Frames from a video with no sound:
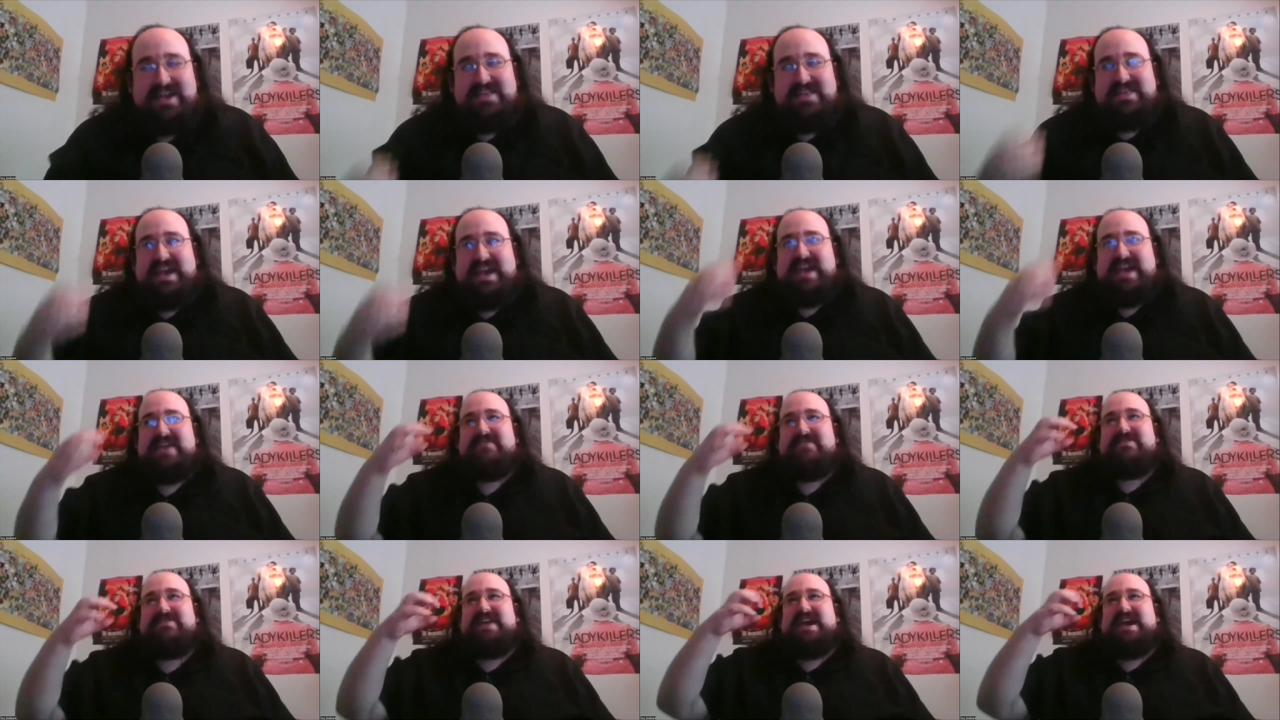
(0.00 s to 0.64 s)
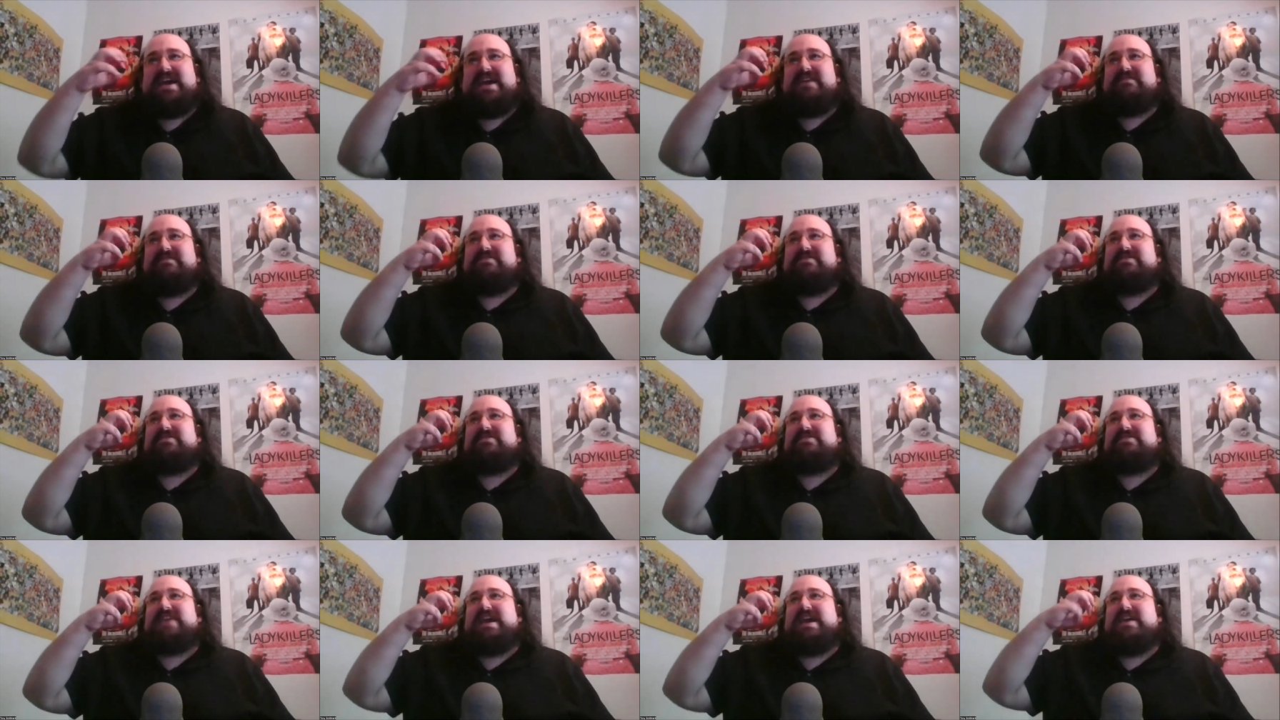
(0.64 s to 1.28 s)
They they
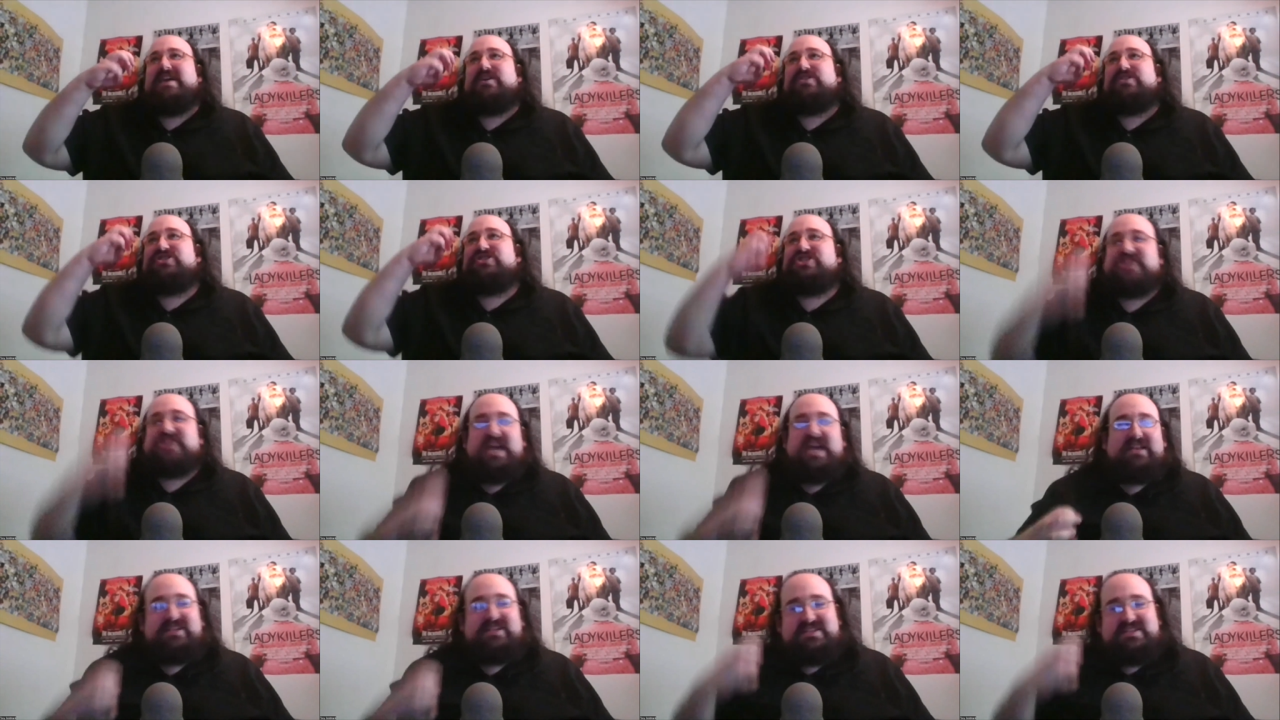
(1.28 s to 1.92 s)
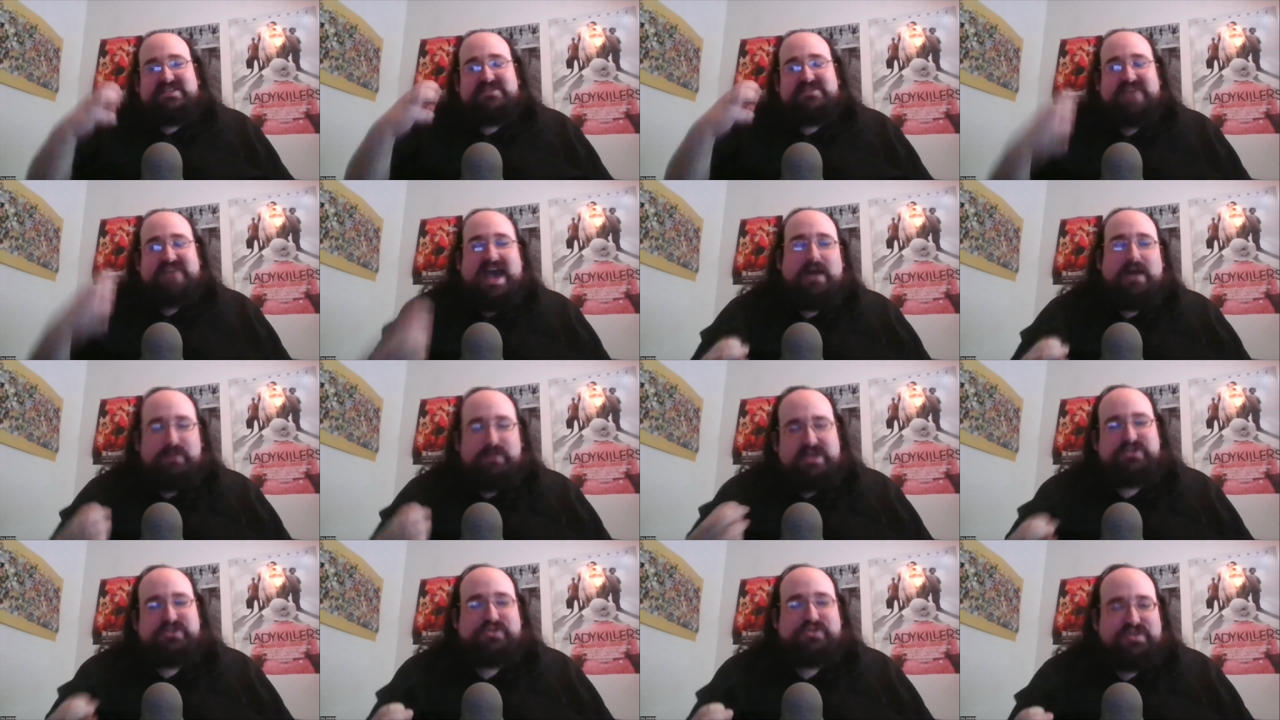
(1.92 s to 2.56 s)
they are jealous of
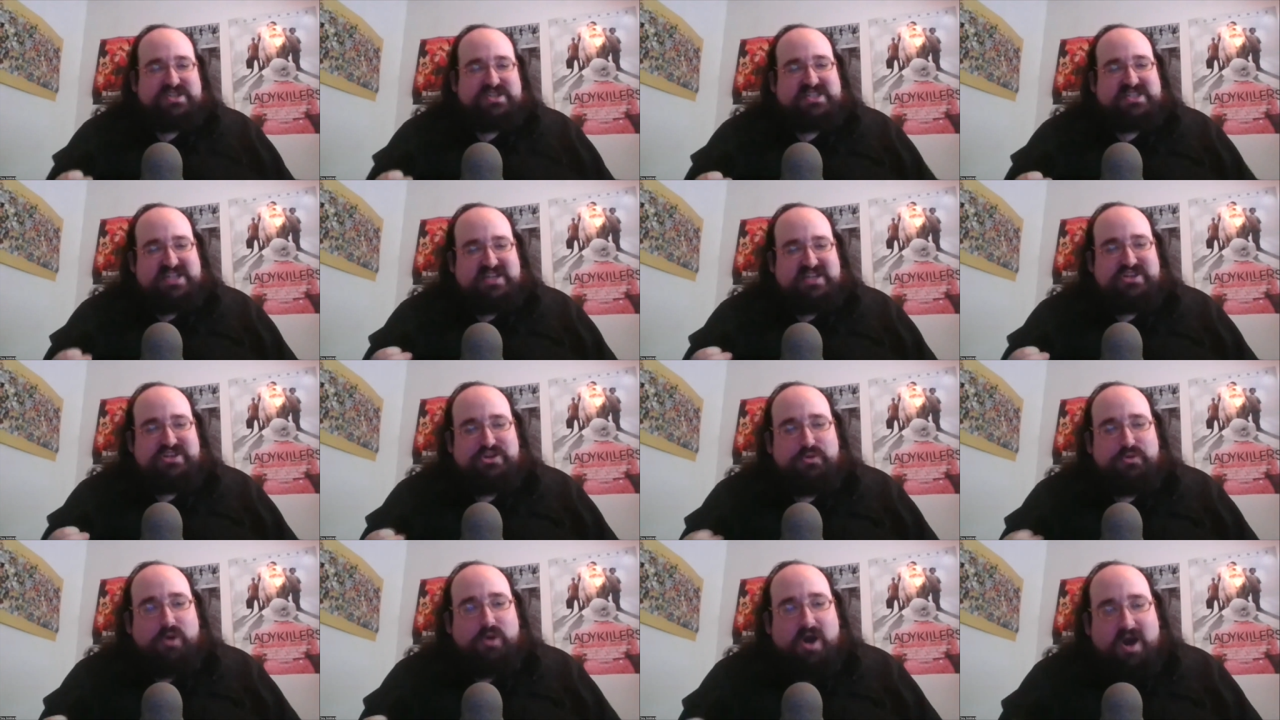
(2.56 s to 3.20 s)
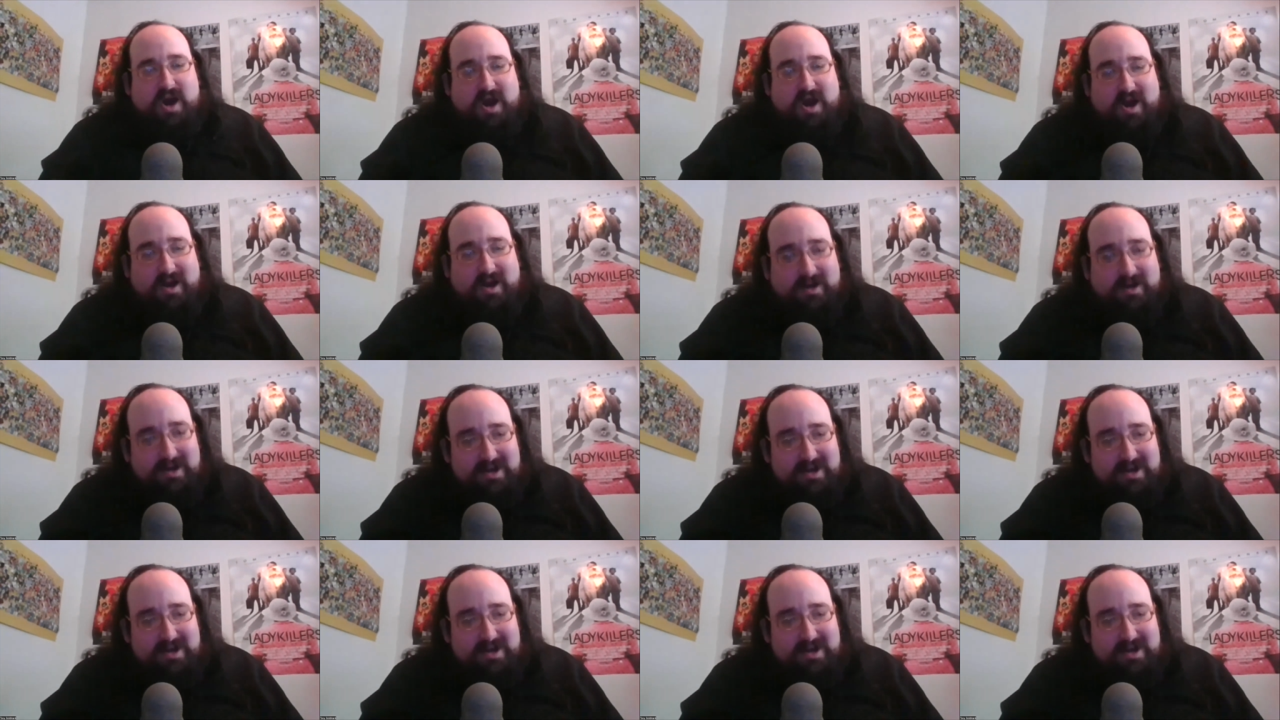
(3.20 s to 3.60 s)
how interesting you are.